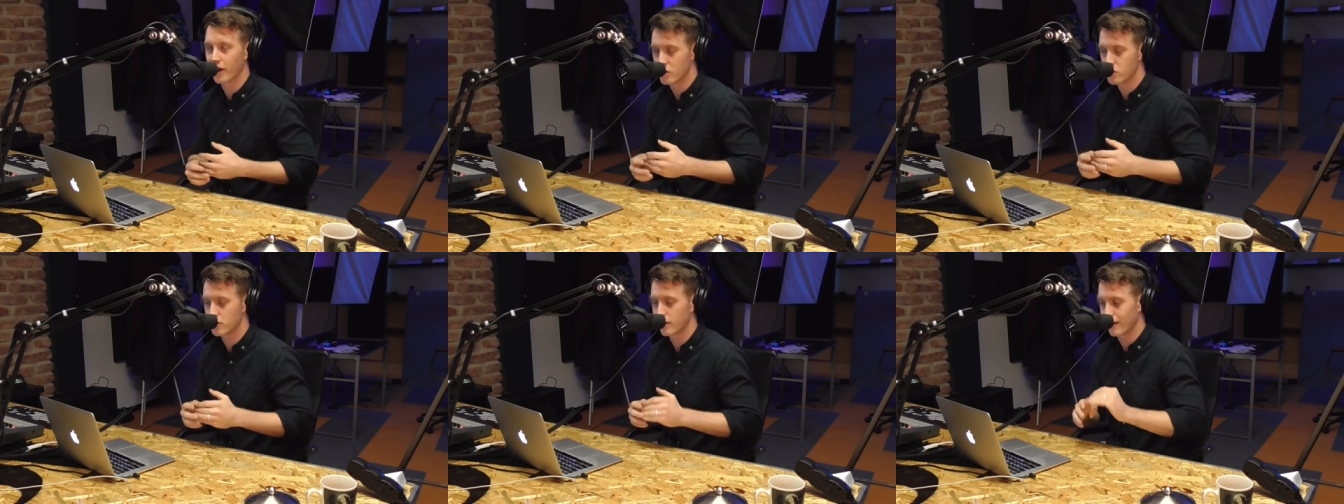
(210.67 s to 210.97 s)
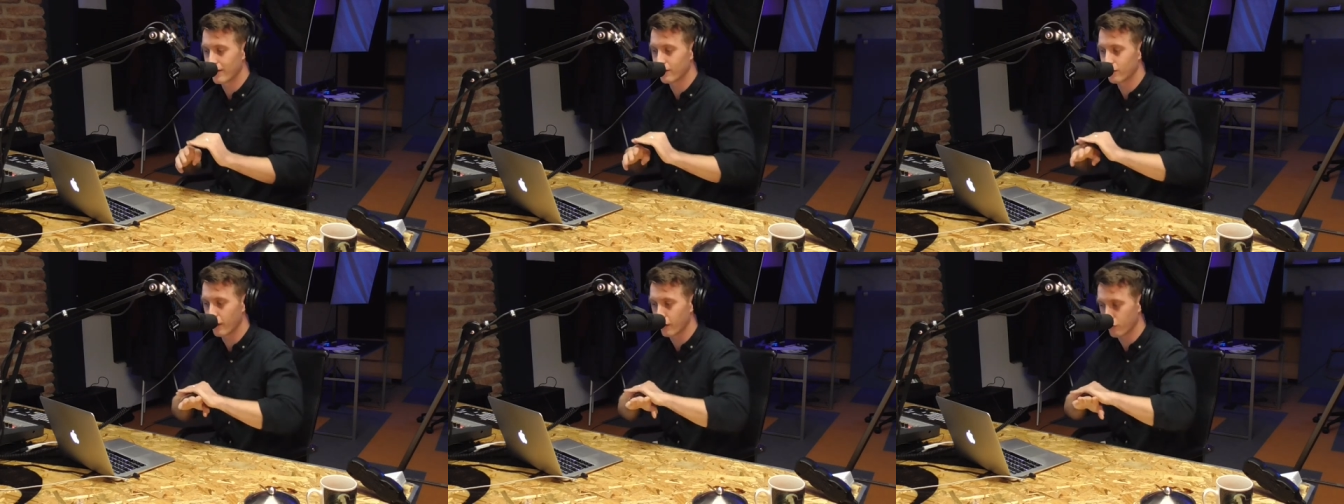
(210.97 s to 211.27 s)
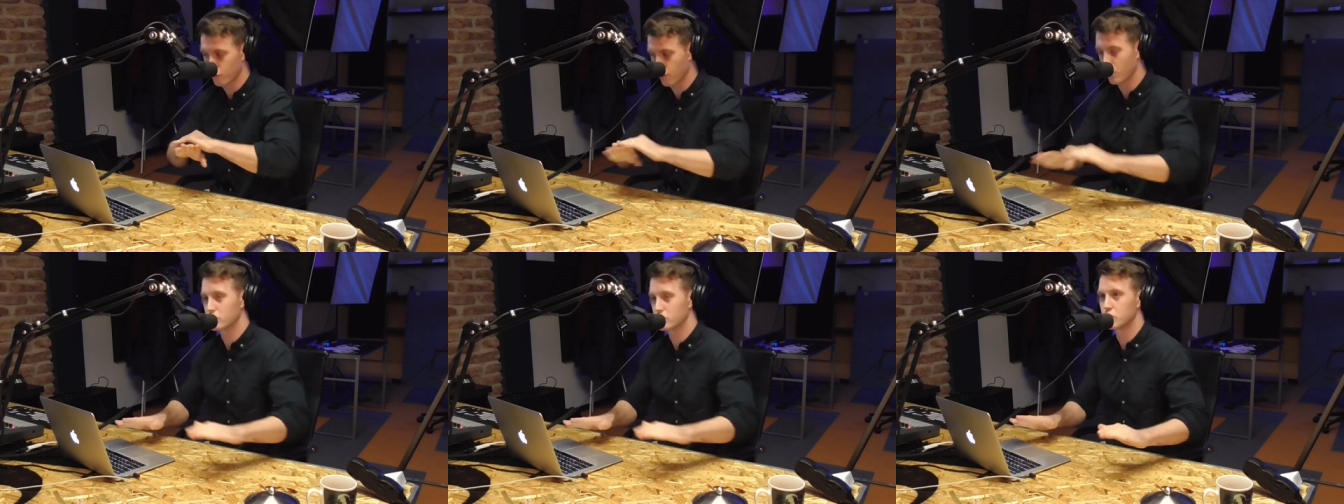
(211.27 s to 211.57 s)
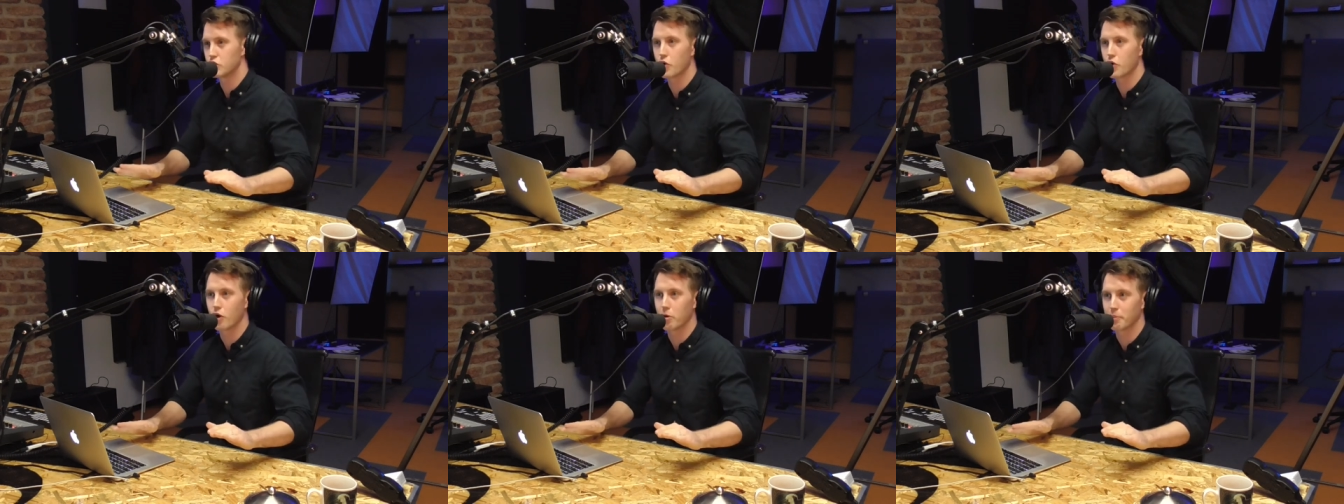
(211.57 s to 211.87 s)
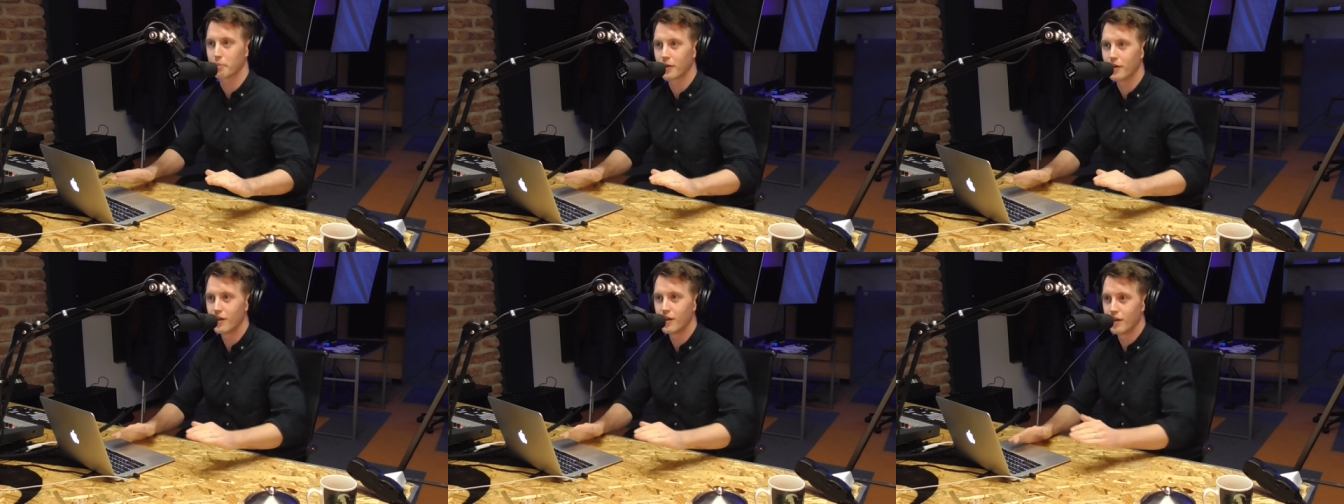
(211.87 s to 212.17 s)
In across
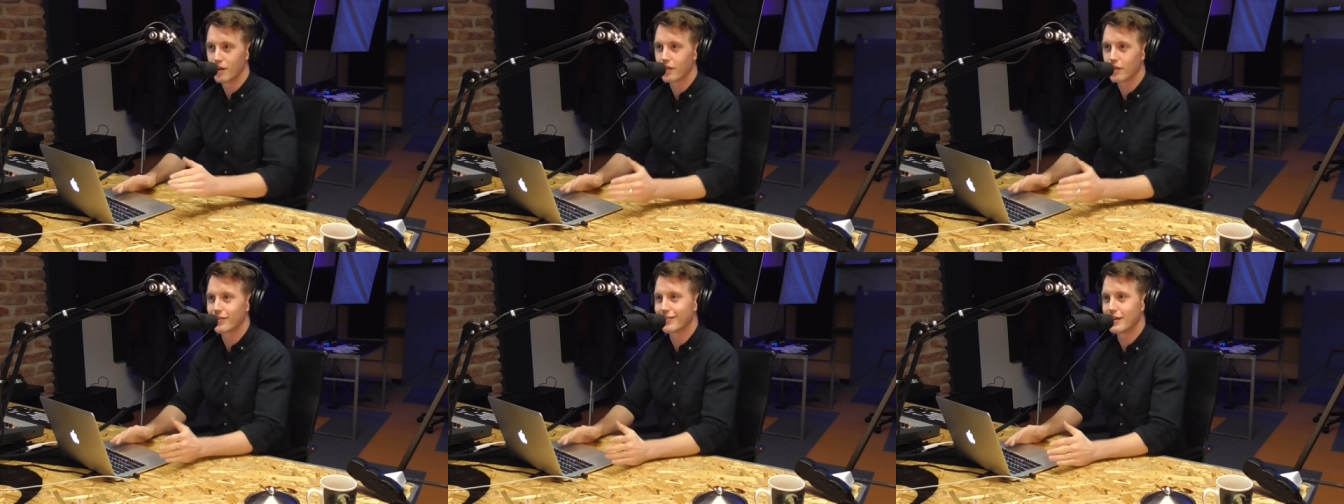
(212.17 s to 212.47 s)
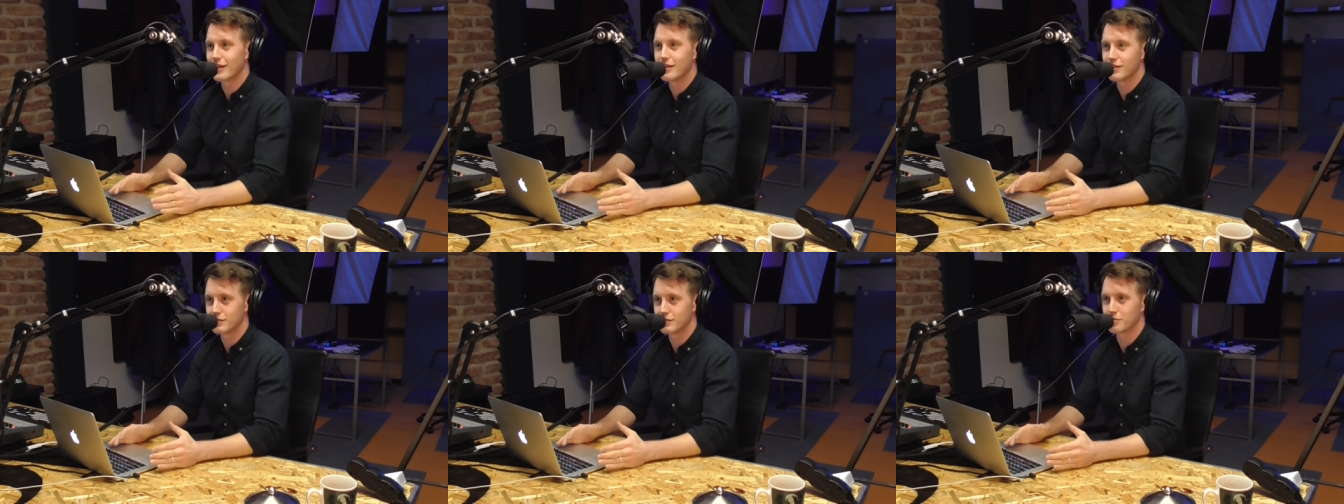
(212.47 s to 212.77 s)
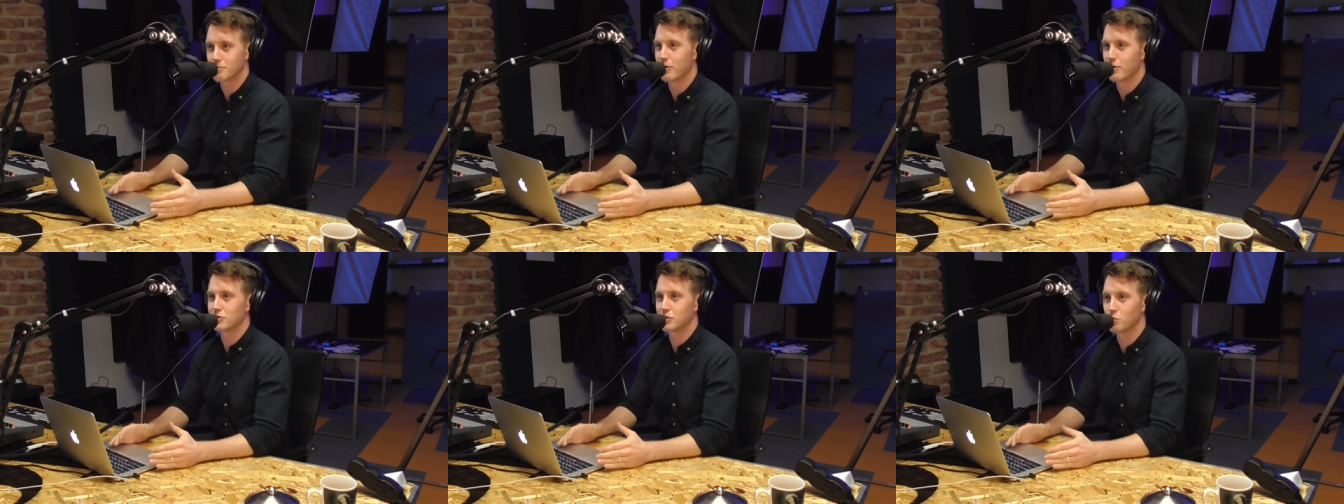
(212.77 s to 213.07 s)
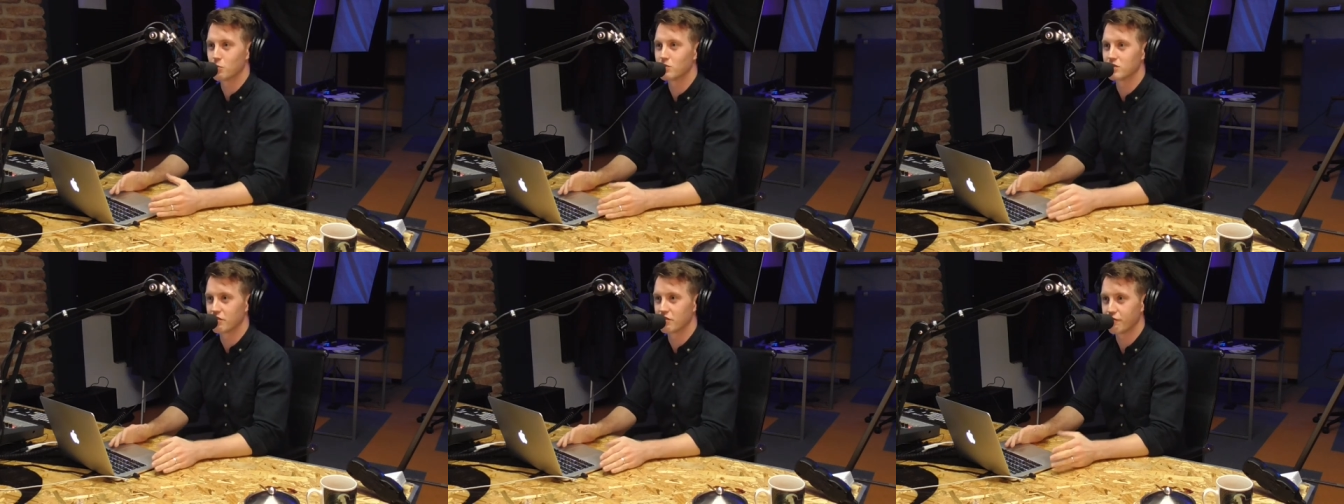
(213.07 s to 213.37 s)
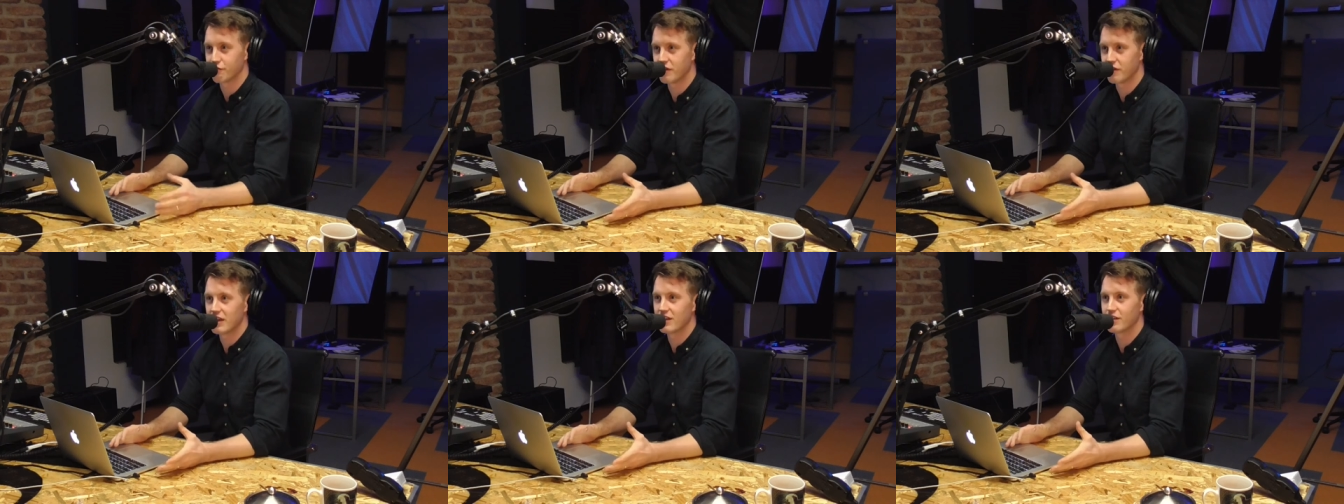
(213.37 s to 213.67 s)
Europe, the tomato was a
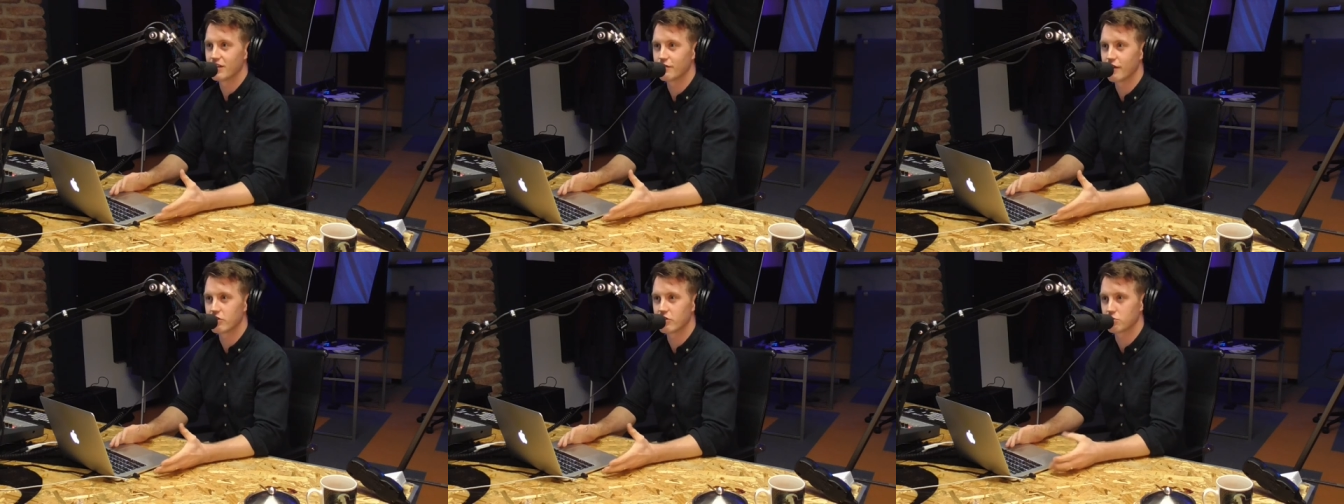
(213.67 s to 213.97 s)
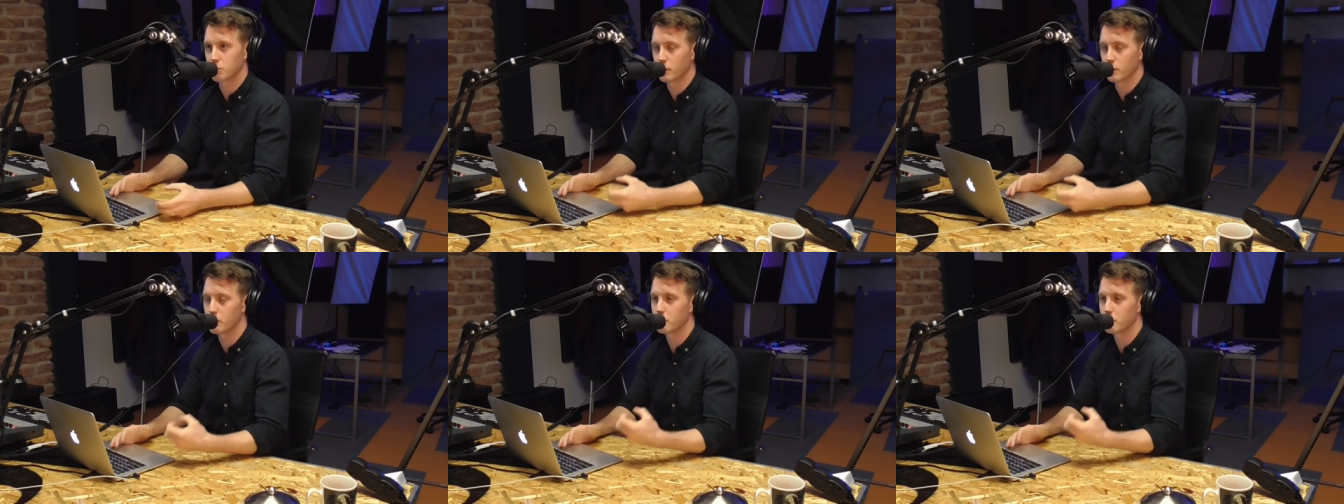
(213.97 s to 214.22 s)
feared vegetable.